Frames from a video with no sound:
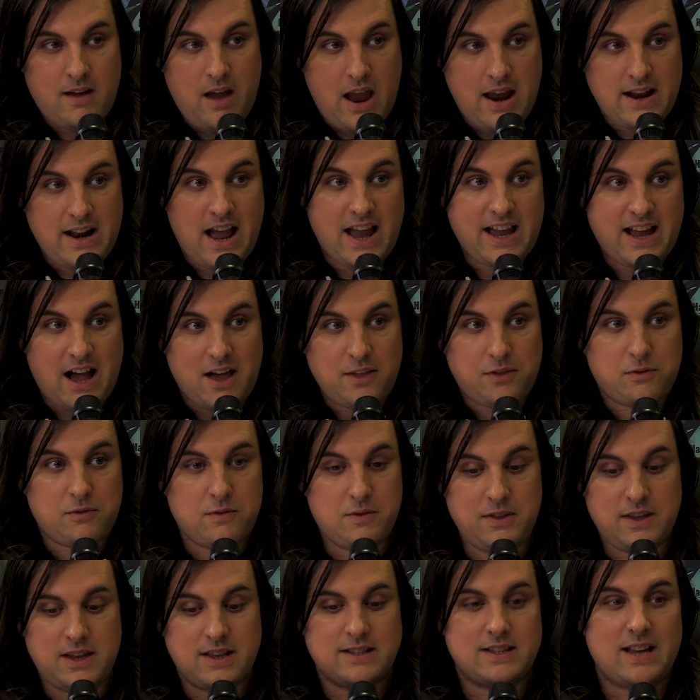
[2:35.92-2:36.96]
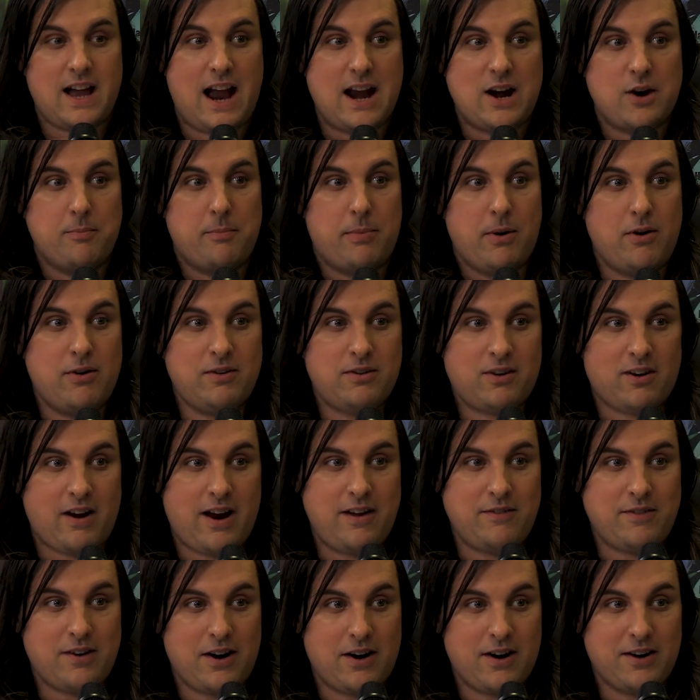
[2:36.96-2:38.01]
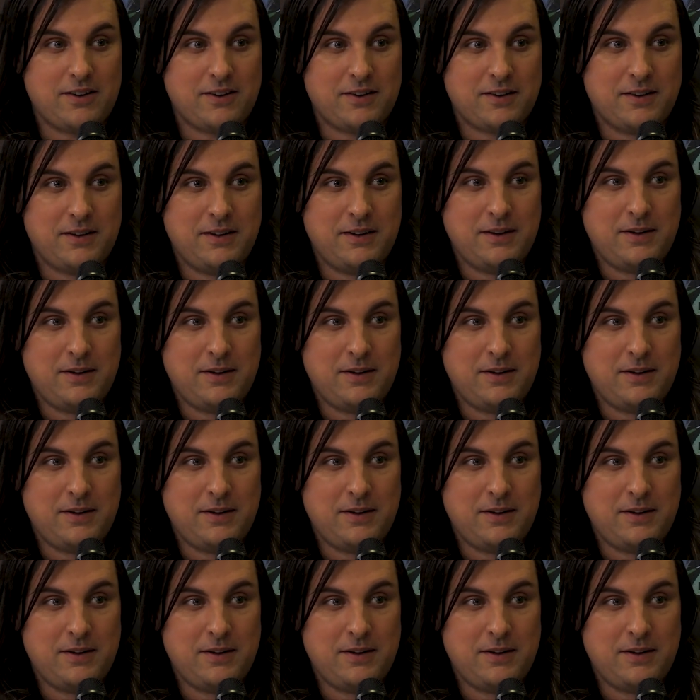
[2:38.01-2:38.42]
And I got through the entire boat graveyard